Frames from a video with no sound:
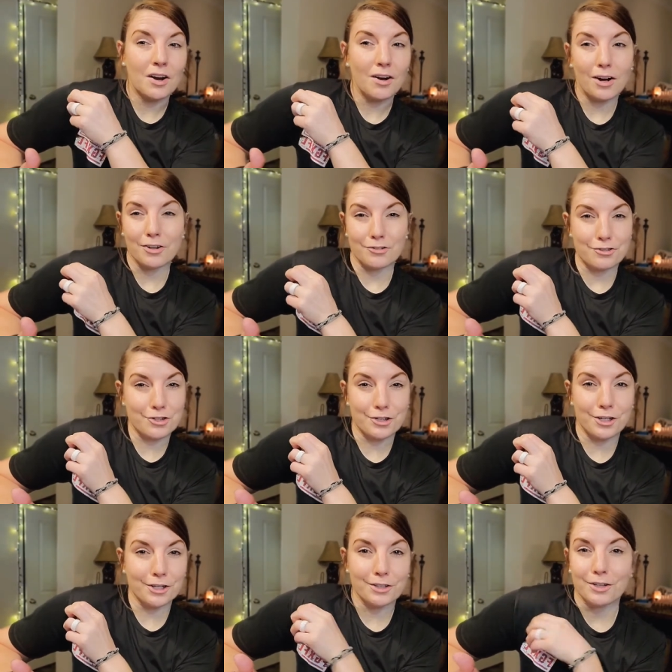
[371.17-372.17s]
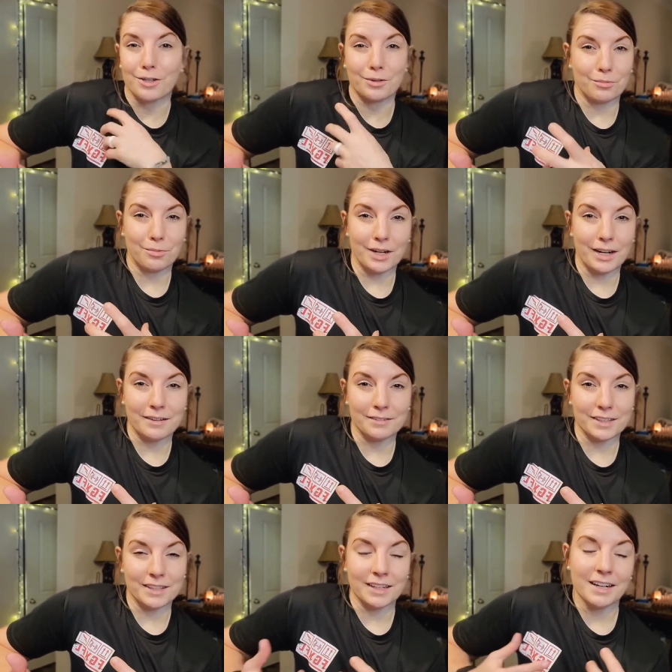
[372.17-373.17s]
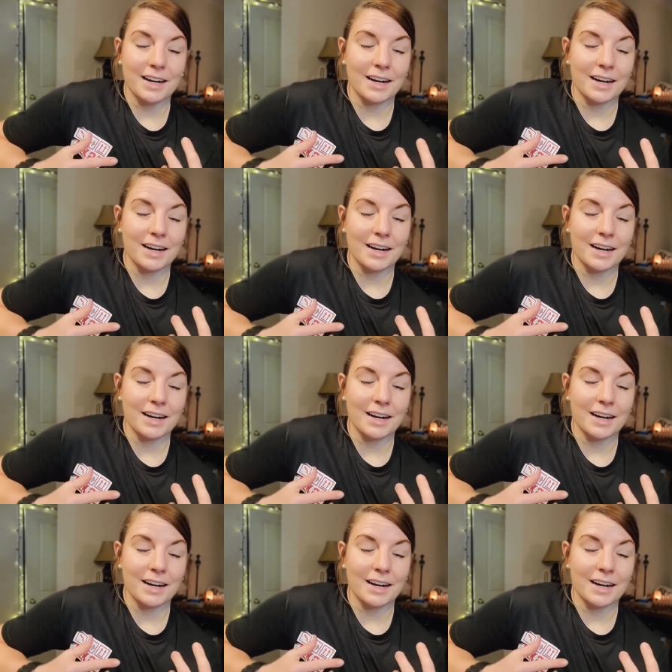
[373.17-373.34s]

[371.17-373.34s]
on your shirt or whatever.